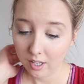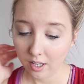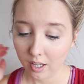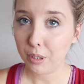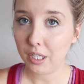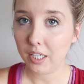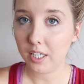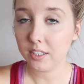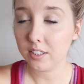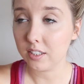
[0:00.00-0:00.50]

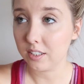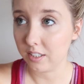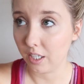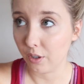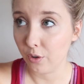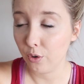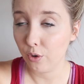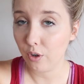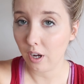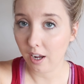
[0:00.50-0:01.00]
Period's
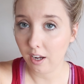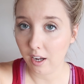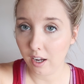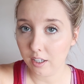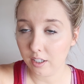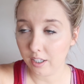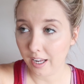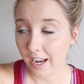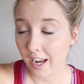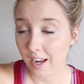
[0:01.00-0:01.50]
still
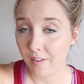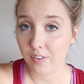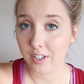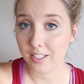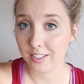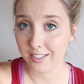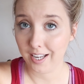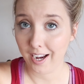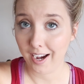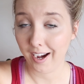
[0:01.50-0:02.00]

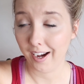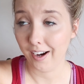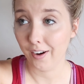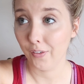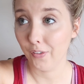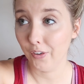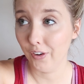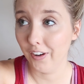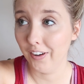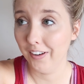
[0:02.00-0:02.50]
heavy as
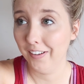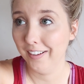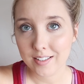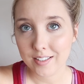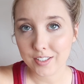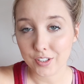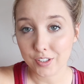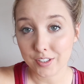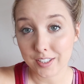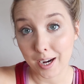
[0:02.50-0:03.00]
hell.
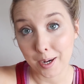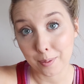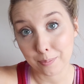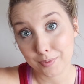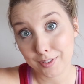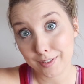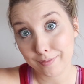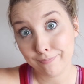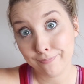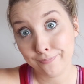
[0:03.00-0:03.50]
Good times.